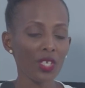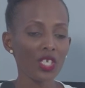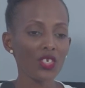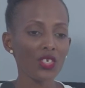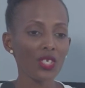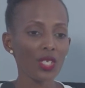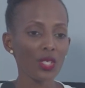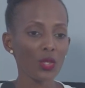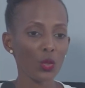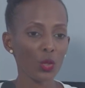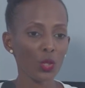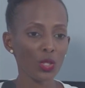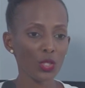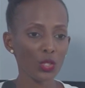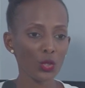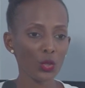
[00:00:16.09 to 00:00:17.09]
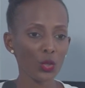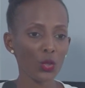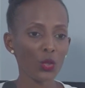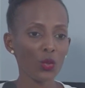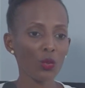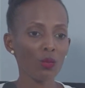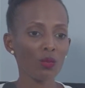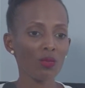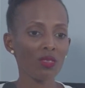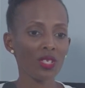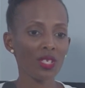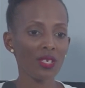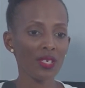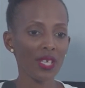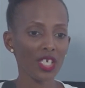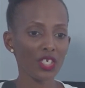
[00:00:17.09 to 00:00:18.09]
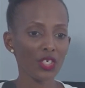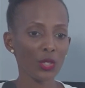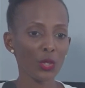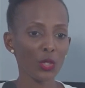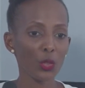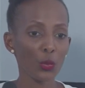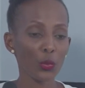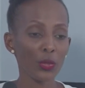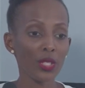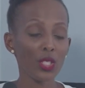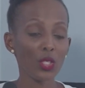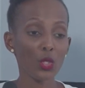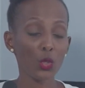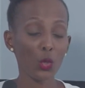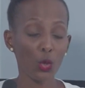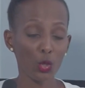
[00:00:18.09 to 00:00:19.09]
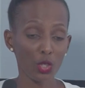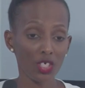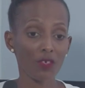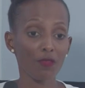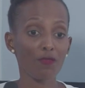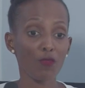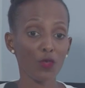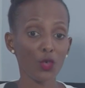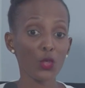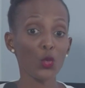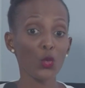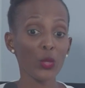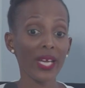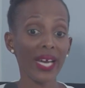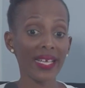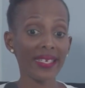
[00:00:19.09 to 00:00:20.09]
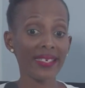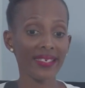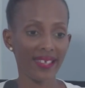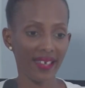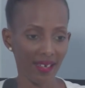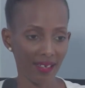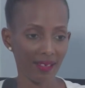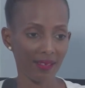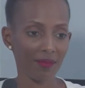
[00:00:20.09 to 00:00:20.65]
She is also the national sprint coach for Uganda.